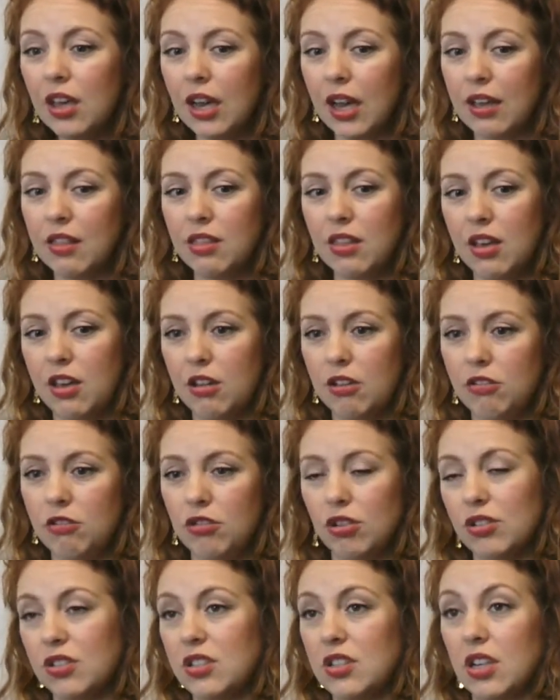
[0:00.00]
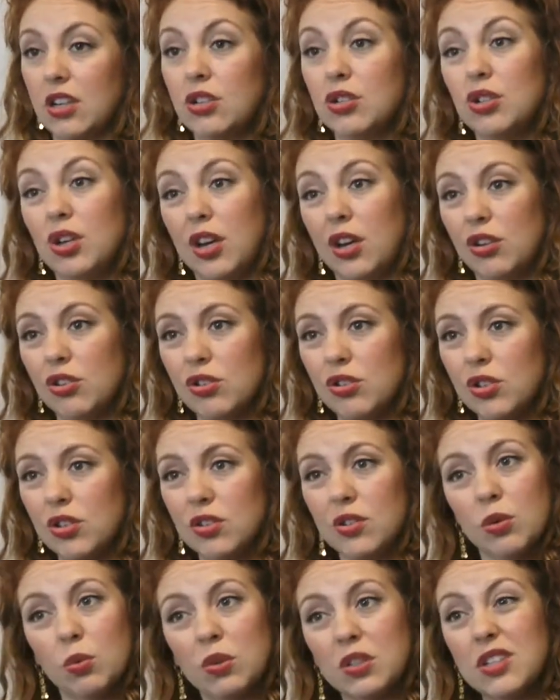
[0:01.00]
And then there's an exchange.
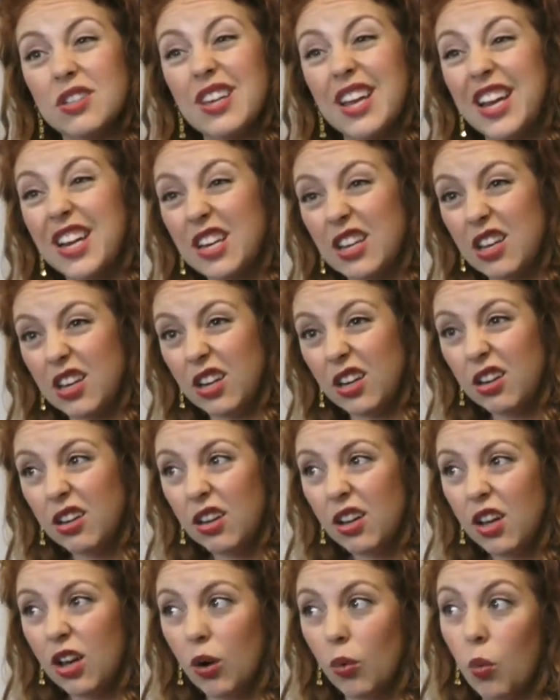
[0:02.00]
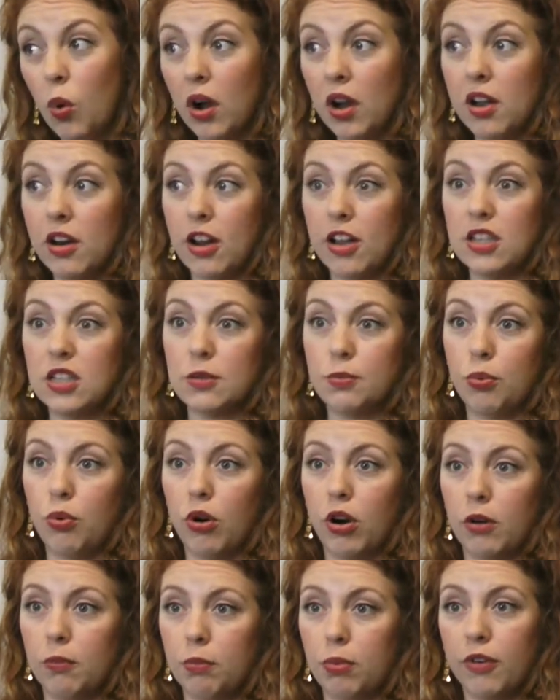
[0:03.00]
So what do they need? What can I
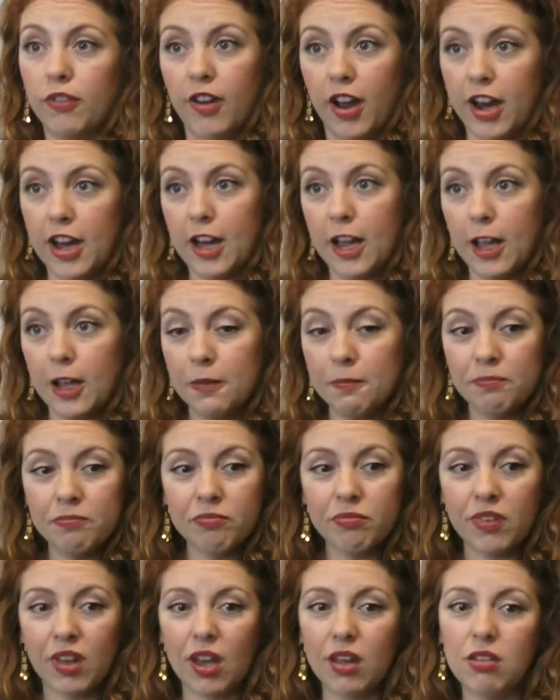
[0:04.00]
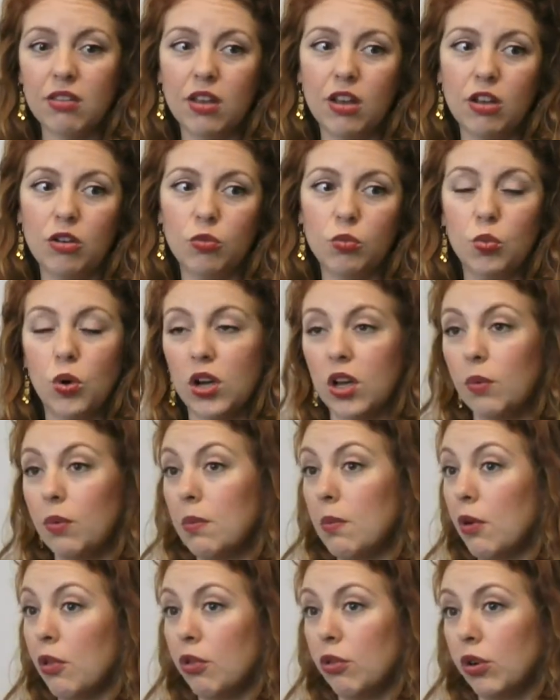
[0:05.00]
support providing? And then what can
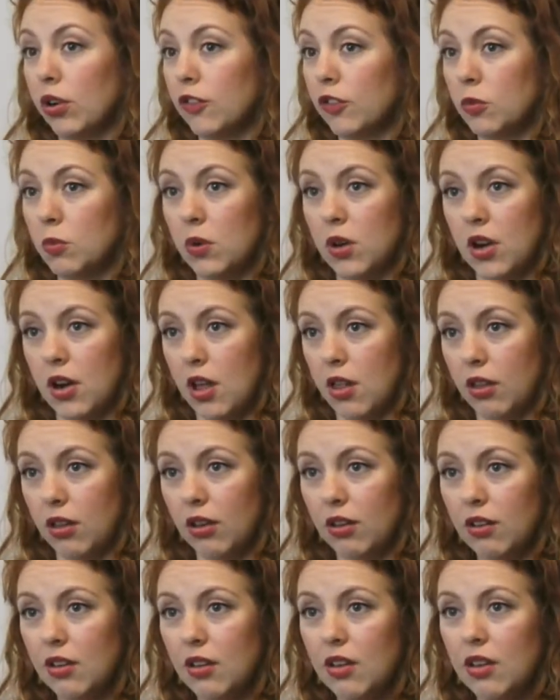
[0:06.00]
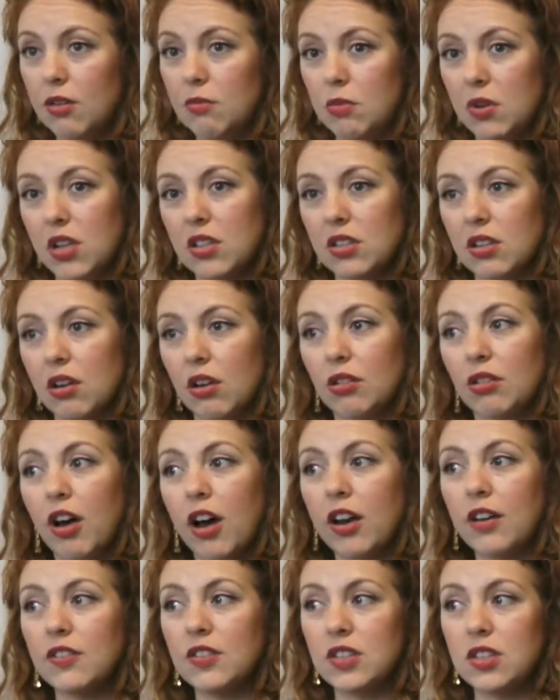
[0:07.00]
we both learn from one another? Because in a
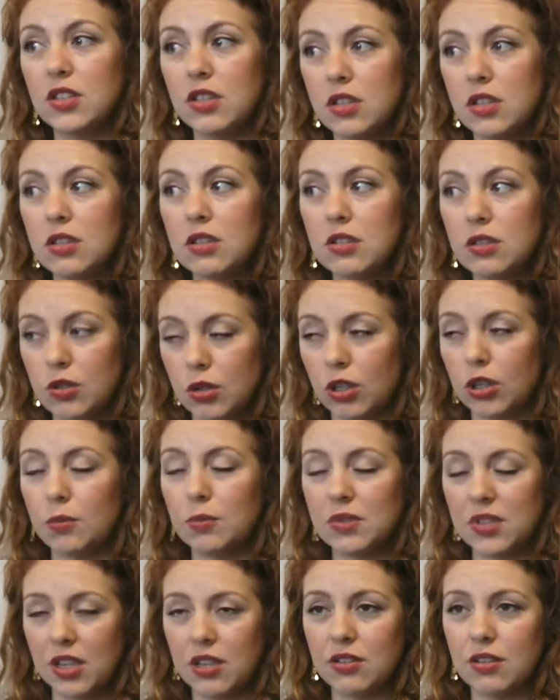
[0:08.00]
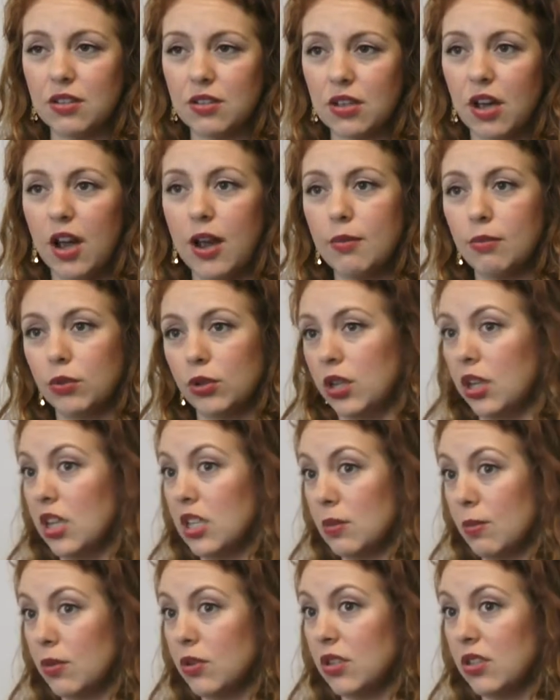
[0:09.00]
lot of circumstances, I'm learning
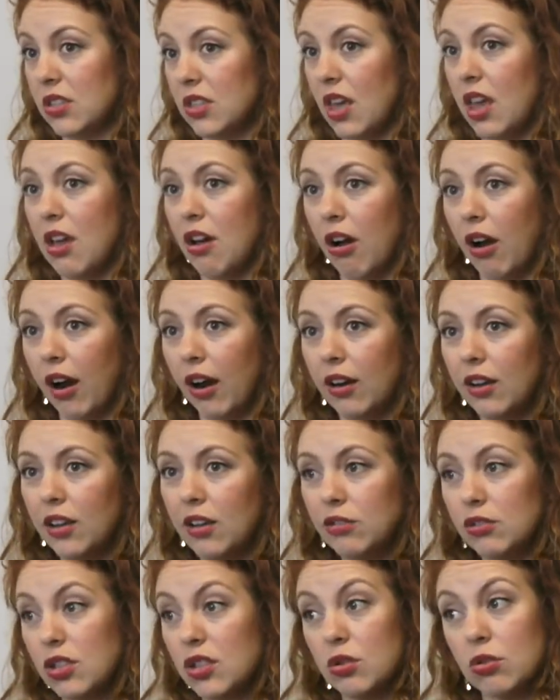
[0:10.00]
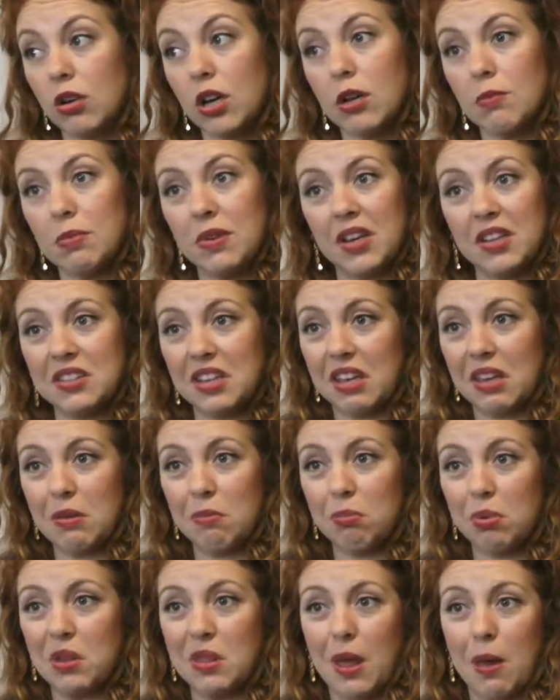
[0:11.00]
as much as they are, which is great because I
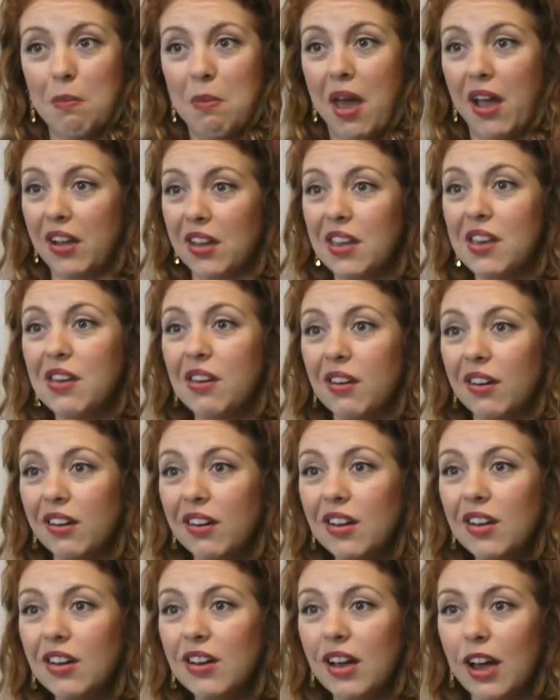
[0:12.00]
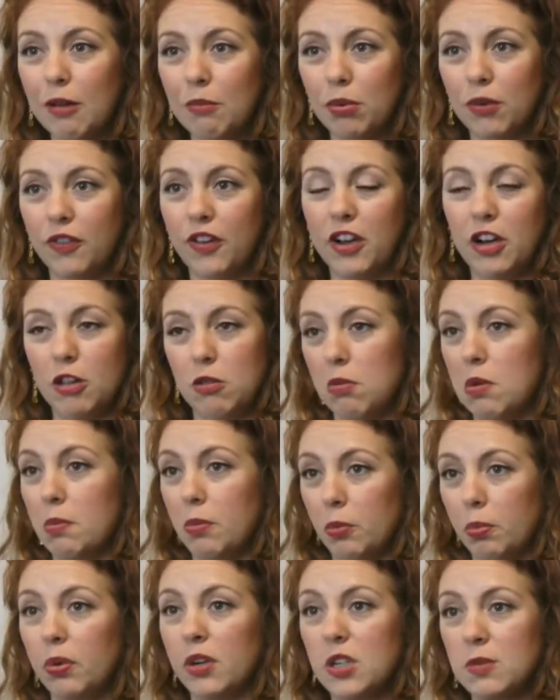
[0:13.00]
can bring that back here and provide other
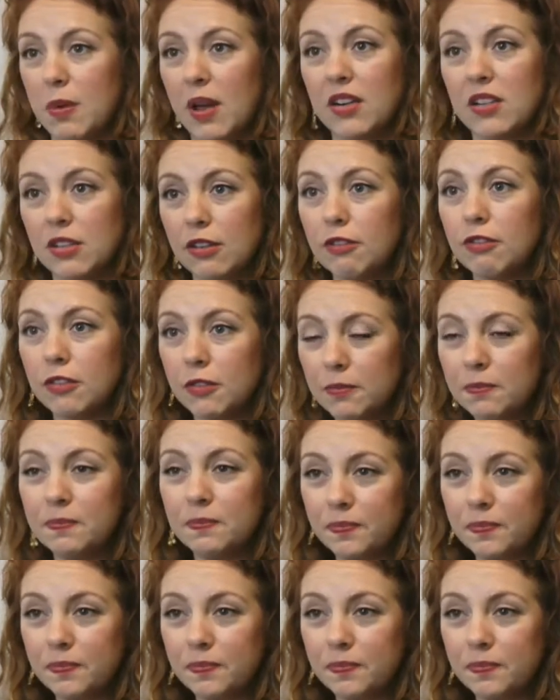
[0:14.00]
people perspective.